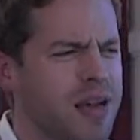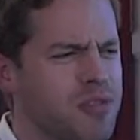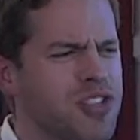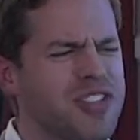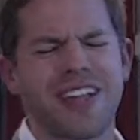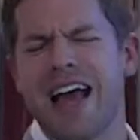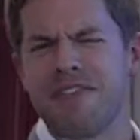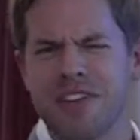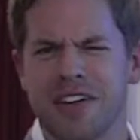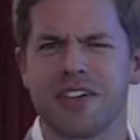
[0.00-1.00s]
Just
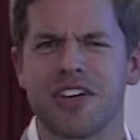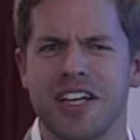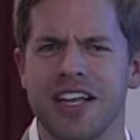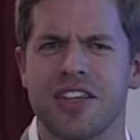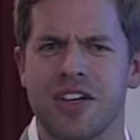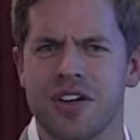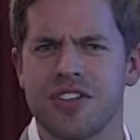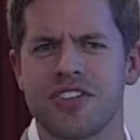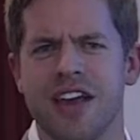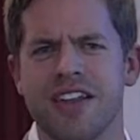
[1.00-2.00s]
laughing and looking at the
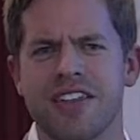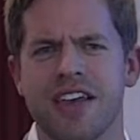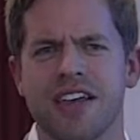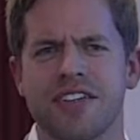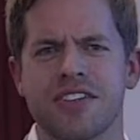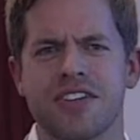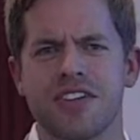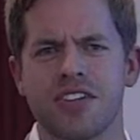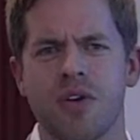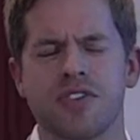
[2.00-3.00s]
good side of things
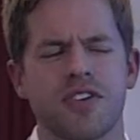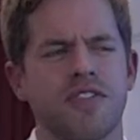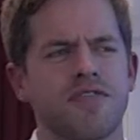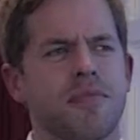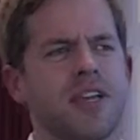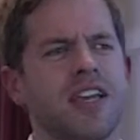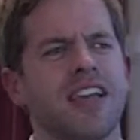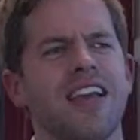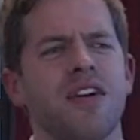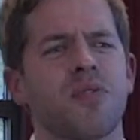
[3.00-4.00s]
is always good for me.
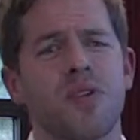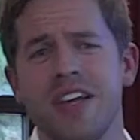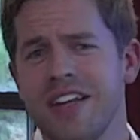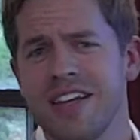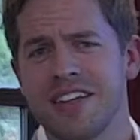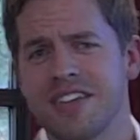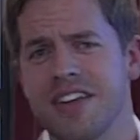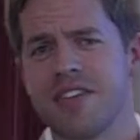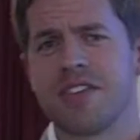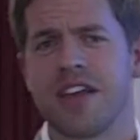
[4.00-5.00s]
Reading is
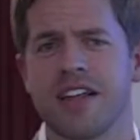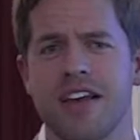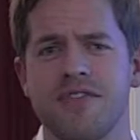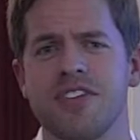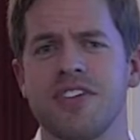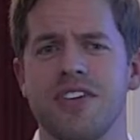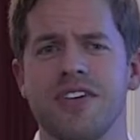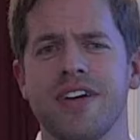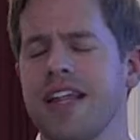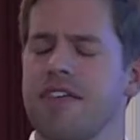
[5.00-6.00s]
another thing I love to
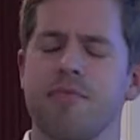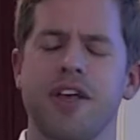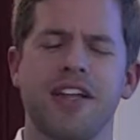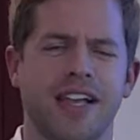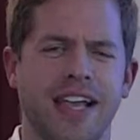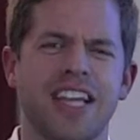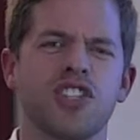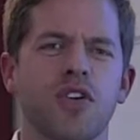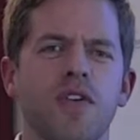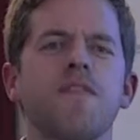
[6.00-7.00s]
do, and I love playing the
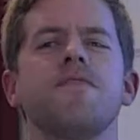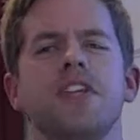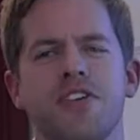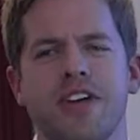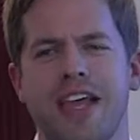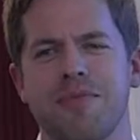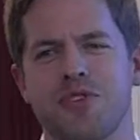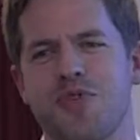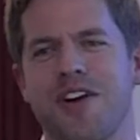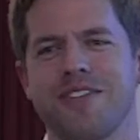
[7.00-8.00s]
occasional video game
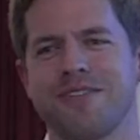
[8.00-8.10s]
as well.